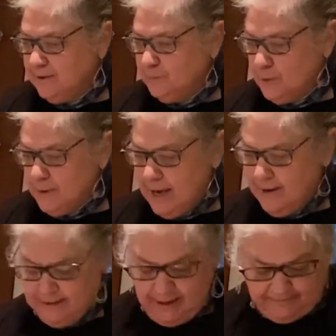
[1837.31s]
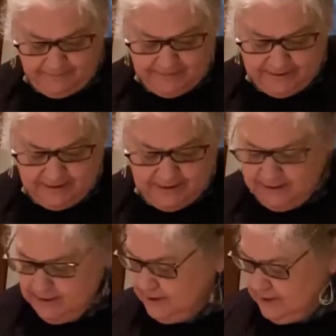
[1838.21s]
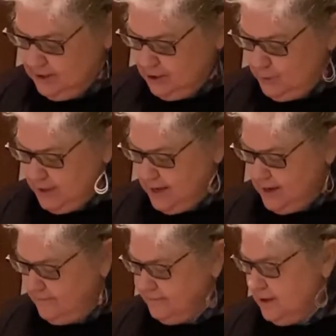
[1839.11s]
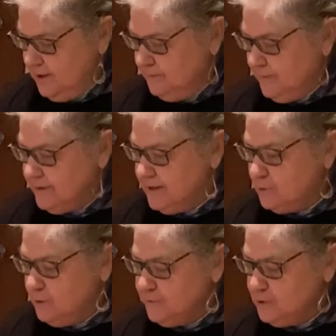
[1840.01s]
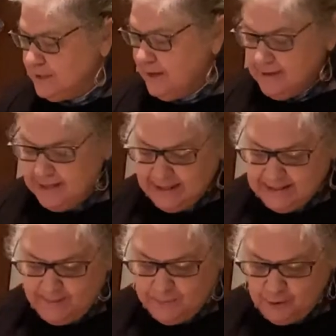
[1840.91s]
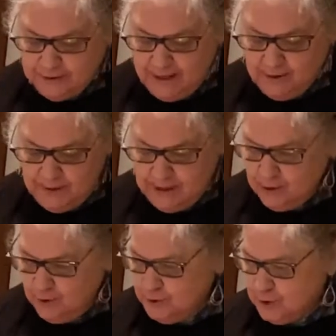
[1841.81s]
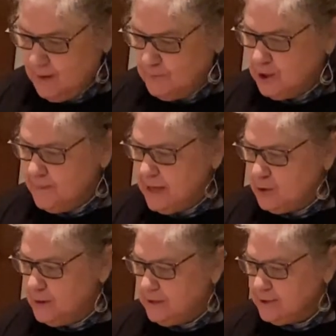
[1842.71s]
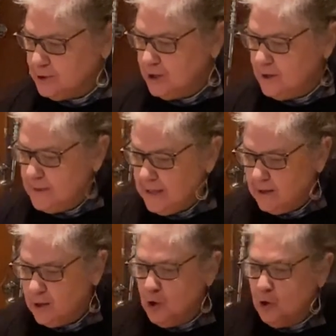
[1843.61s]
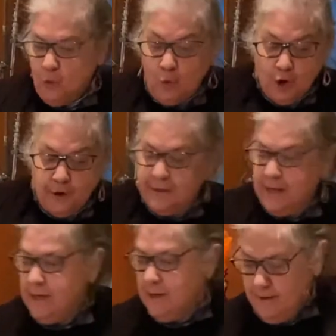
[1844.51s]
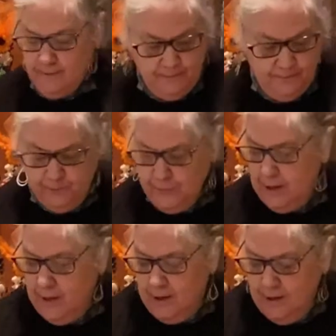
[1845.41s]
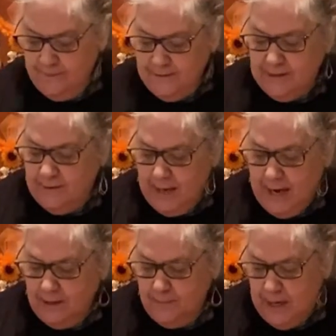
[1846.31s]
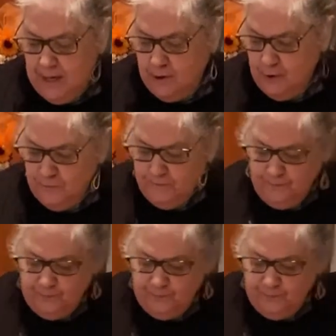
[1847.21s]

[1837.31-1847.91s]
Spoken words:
What do we have left? We have, I think we've used everything except those jalapenos, so I'm going to make one that's going to be worthy of some jalapeno.